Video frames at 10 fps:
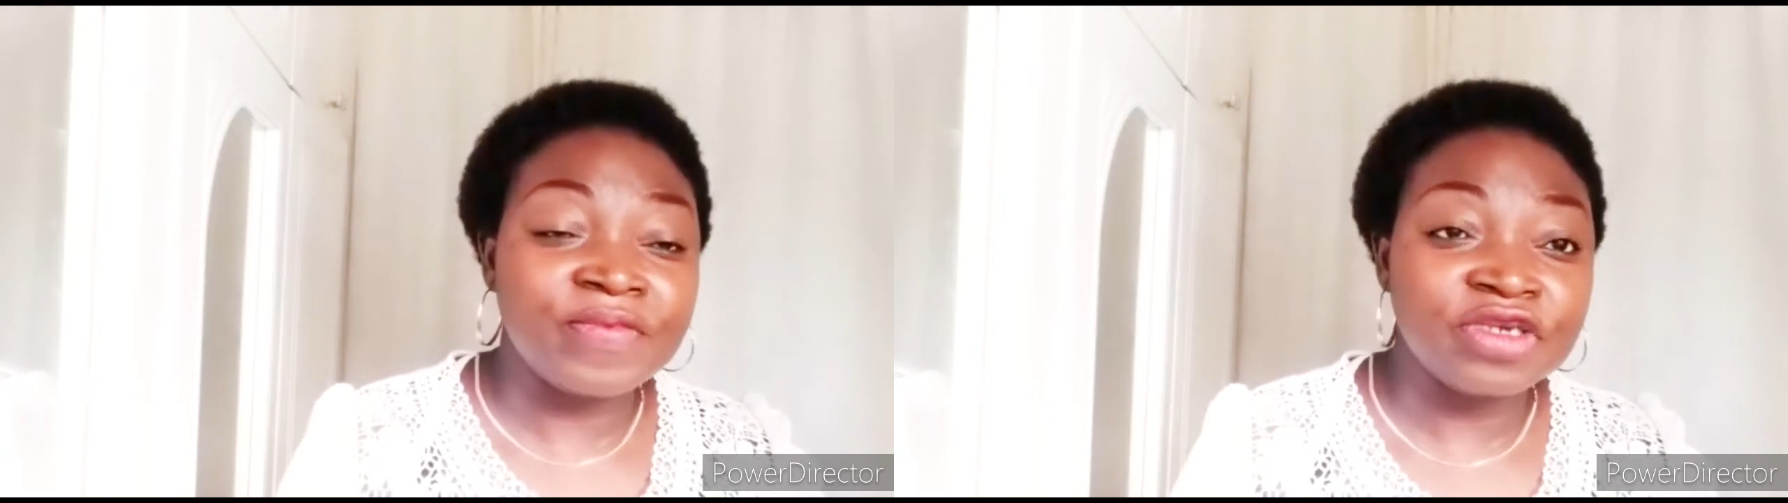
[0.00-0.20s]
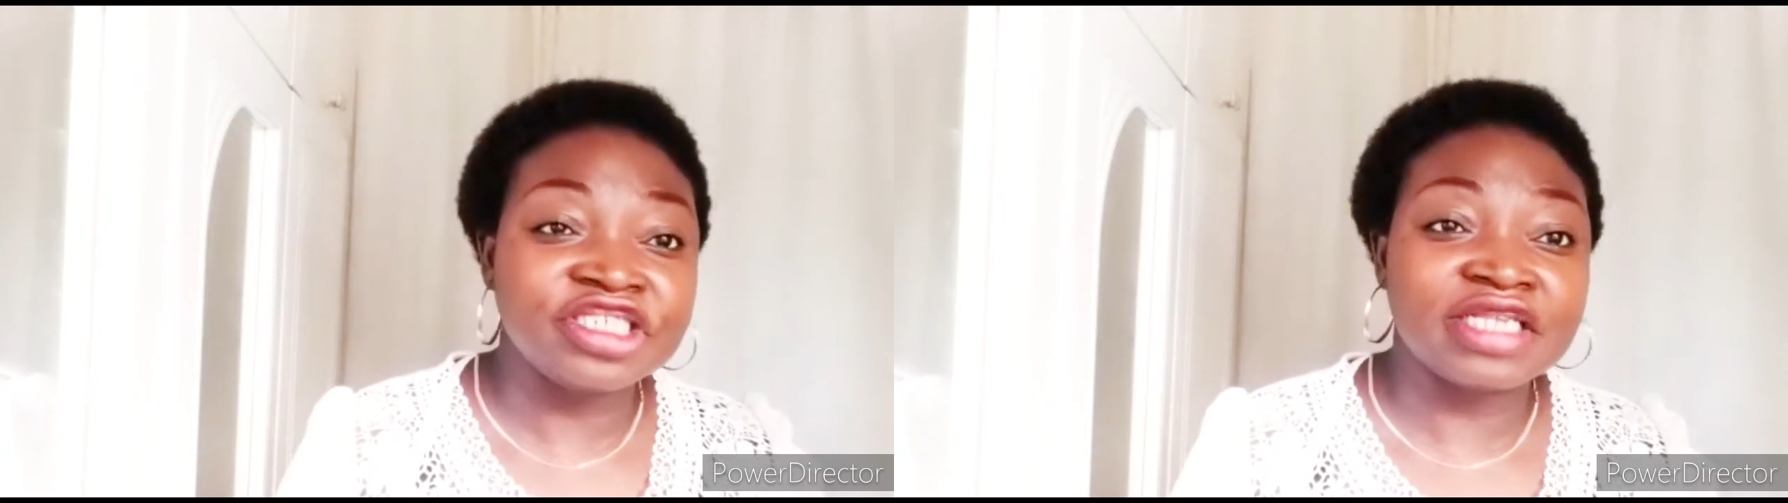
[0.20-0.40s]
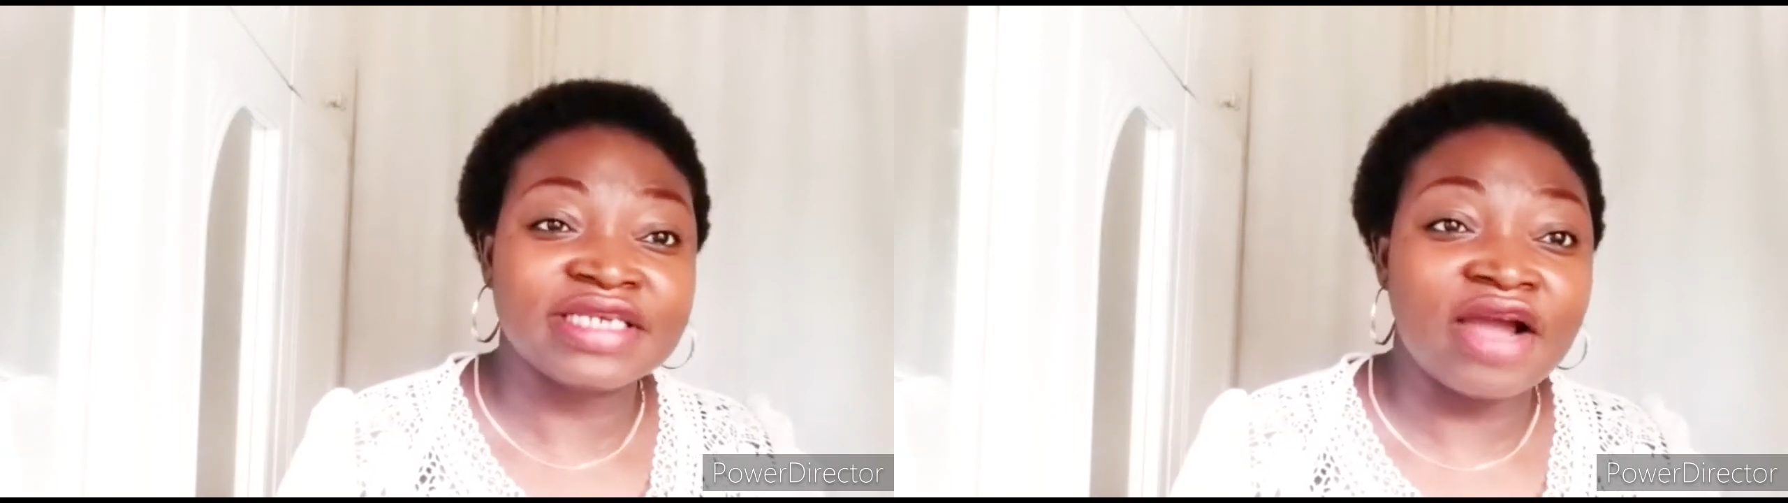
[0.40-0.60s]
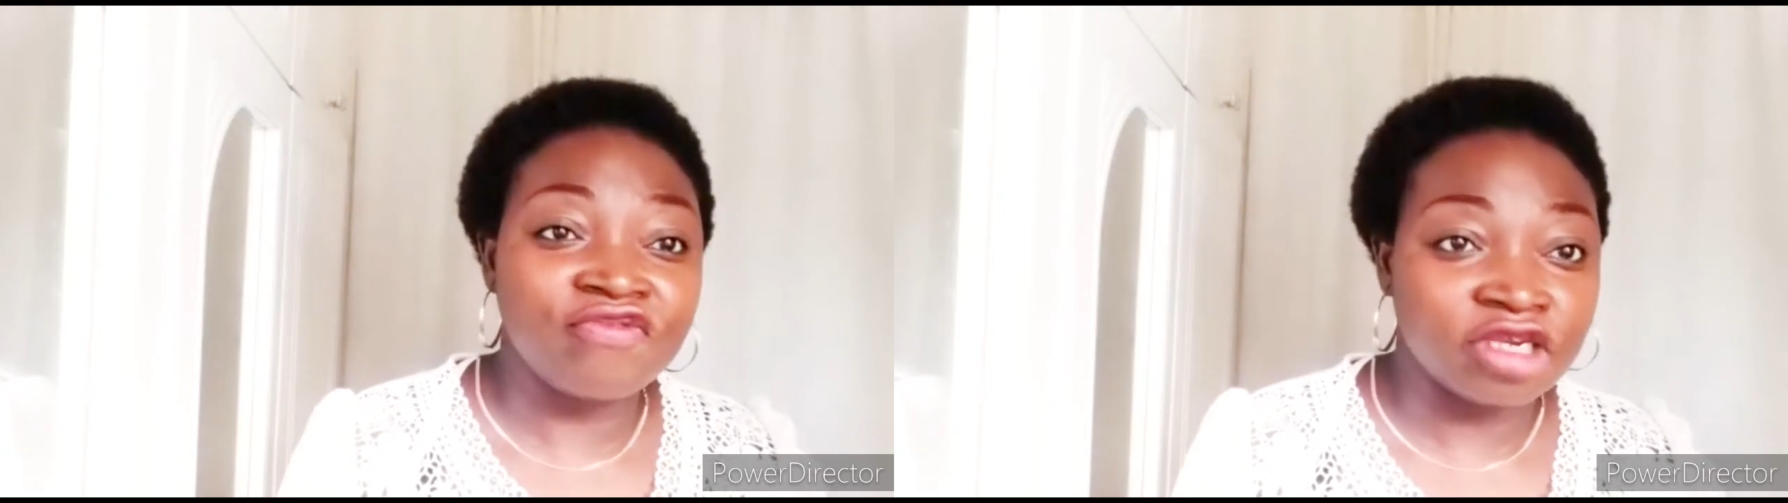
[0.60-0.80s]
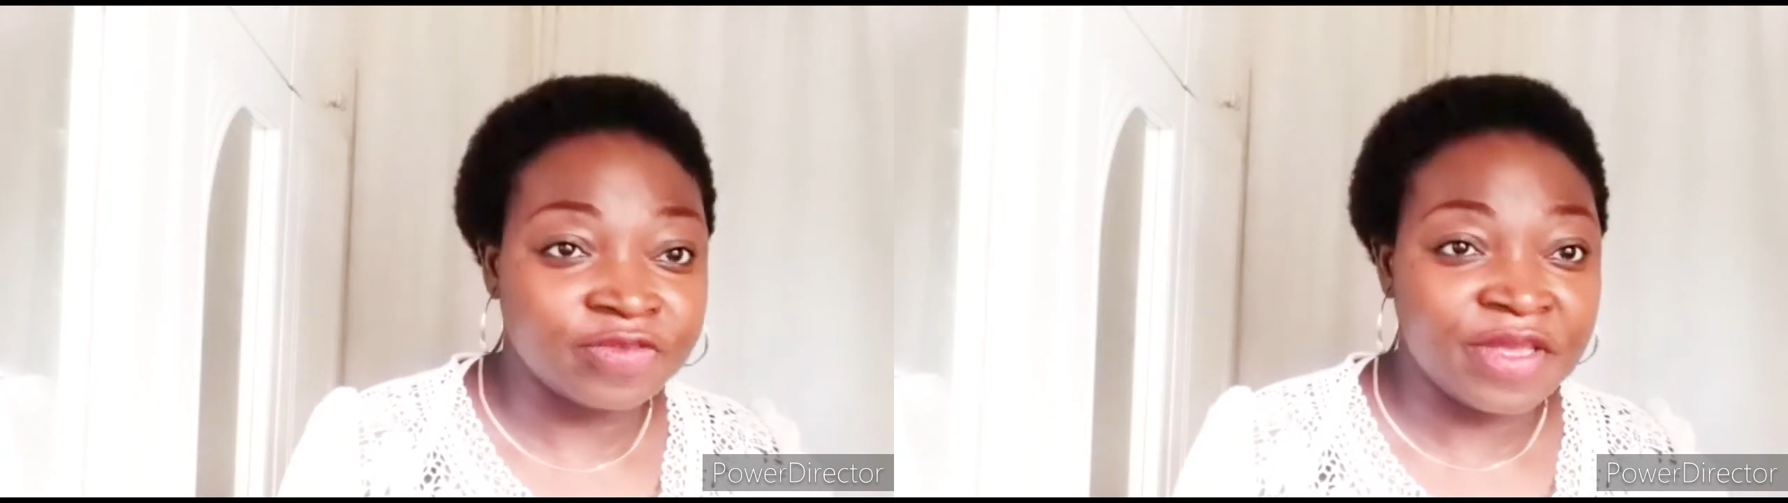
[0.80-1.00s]
appreciate her
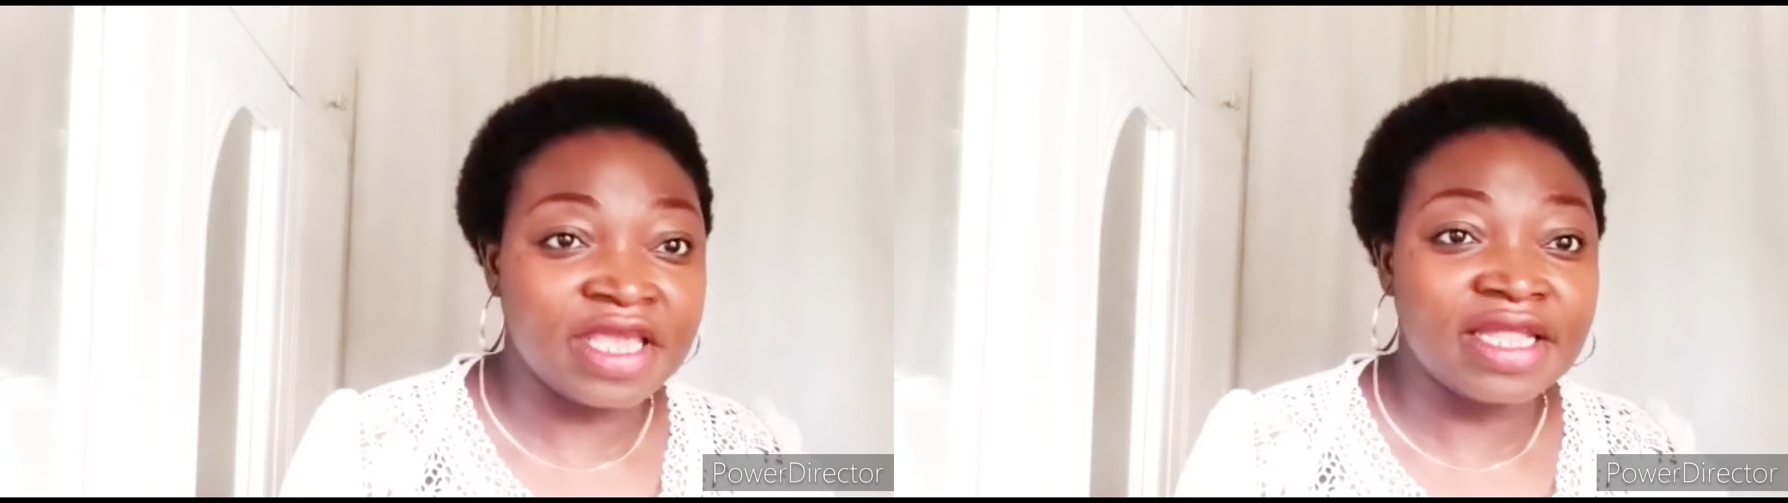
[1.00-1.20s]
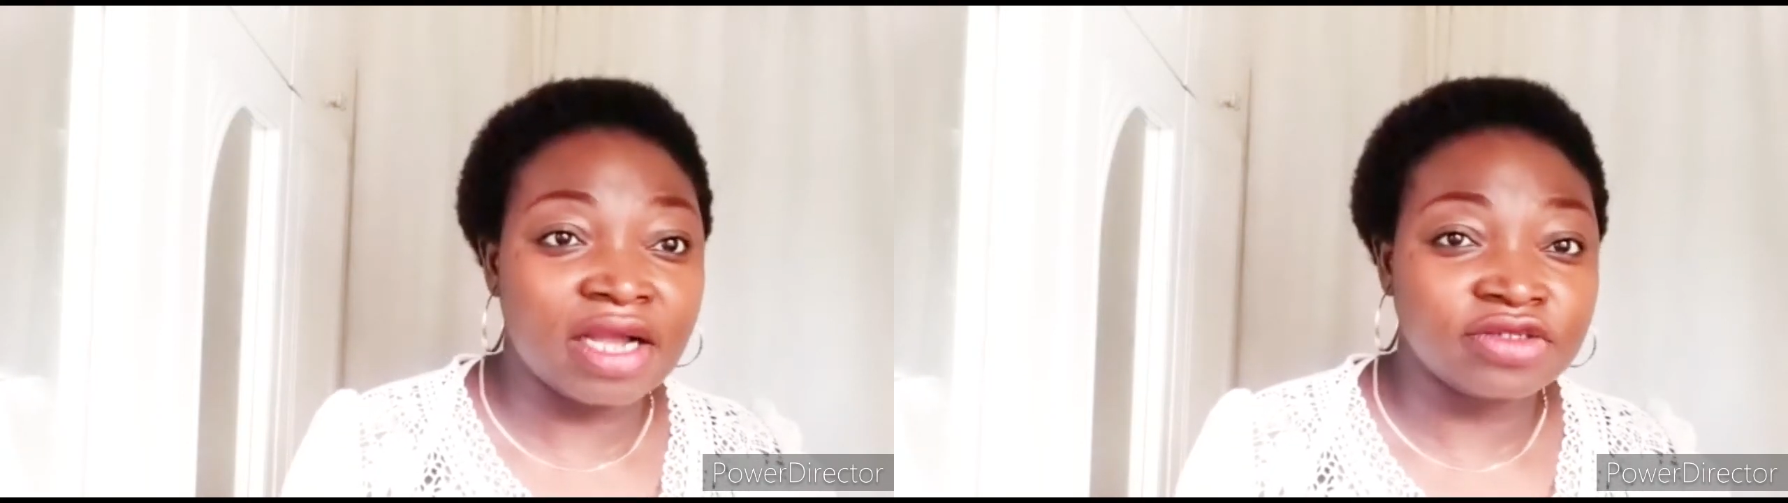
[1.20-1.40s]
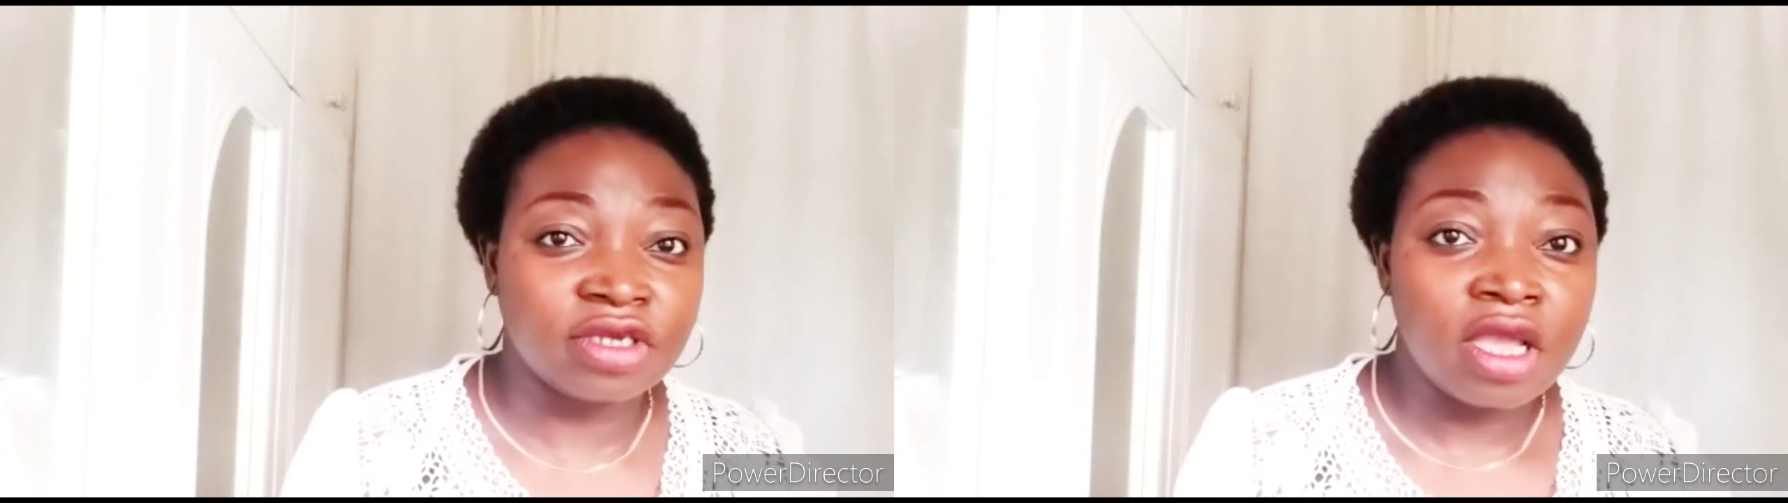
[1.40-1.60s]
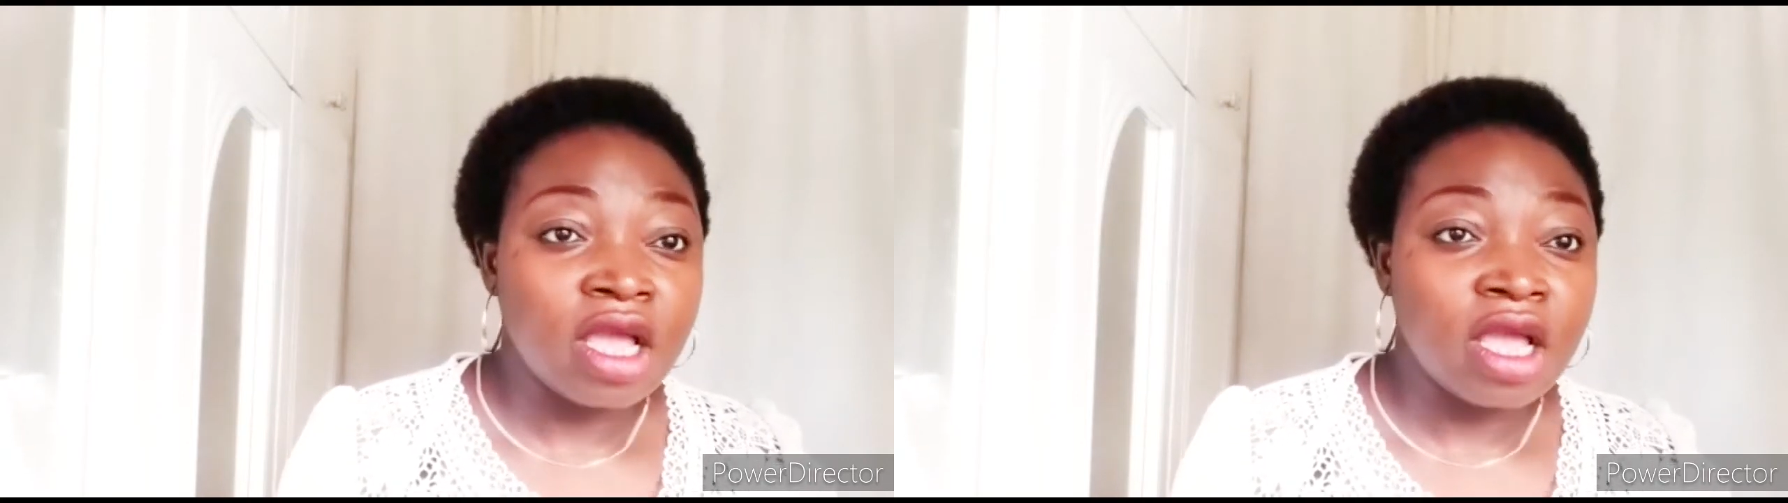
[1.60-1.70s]
for speaking out.